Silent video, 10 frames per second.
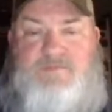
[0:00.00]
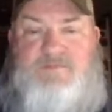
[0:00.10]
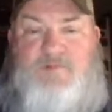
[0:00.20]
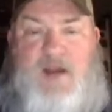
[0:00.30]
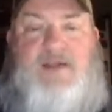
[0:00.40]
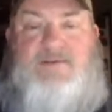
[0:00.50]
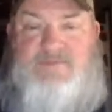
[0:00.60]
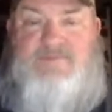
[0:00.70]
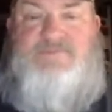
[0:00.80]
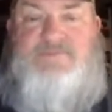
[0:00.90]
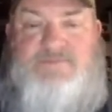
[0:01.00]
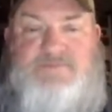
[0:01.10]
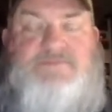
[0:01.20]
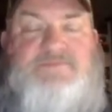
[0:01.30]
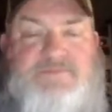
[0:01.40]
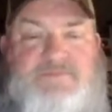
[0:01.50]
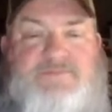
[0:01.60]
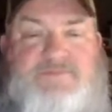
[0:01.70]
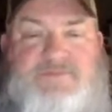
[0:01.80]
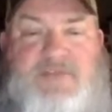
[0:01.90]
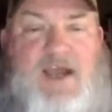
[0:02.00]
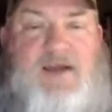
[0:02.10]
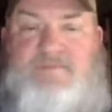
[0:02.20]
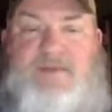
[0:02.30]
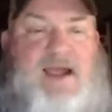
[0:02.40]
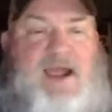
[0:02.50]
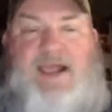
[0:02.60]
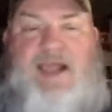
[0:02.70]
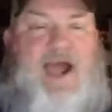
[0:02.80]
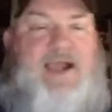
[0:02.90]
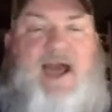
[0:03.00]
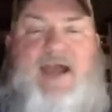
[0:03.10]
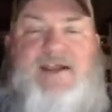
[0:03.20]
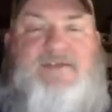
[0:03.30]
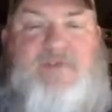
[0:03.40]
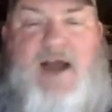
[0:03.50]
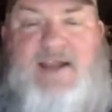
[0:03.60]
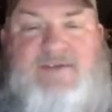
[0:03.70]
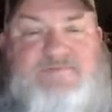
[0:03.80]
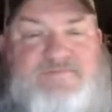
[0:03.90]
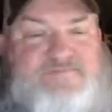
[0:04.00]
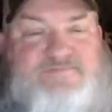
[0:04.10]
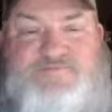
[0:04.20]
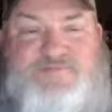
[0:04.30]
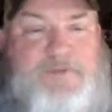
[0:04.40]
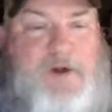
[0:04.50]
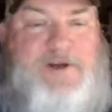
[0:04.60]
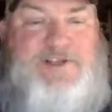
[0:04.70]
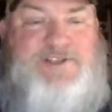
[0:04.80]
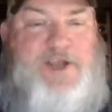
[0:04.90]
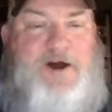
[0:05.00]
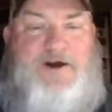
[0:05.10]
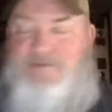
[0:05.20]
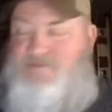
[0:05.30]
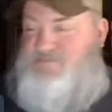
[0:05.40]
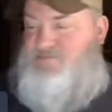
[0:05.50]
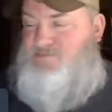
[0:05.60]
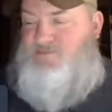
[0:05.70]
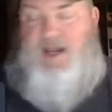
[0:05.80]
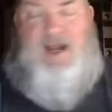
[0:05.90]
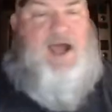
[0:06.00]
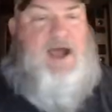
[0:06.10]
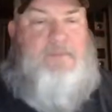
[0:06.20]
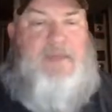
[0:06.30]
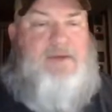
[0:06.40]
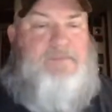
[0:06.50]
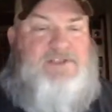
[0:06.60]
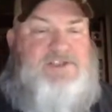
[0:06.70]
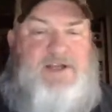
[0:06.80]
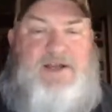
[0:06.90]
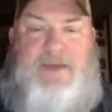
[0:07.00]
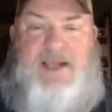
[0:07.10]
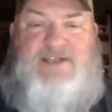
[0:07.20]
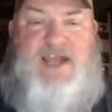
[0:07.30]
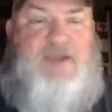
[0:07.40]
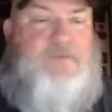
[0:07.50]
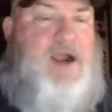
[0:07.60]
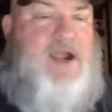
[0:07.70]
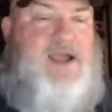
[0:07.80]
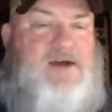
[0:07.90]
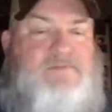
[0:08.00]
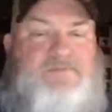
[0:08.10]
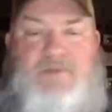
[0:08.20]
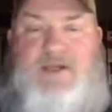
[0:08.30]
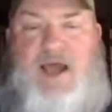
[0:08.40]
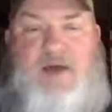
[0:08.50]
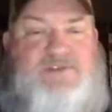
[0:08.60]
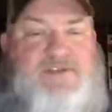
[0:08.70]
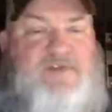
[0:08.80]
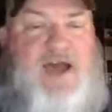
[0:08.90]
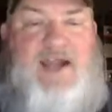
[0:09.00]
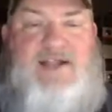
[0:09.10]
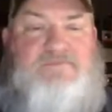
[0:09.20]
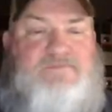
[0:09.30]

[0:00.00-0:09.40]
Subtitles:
Right. And I got an invite from Arkansas, and I'm not mentioning anybody's name right now, but I was invited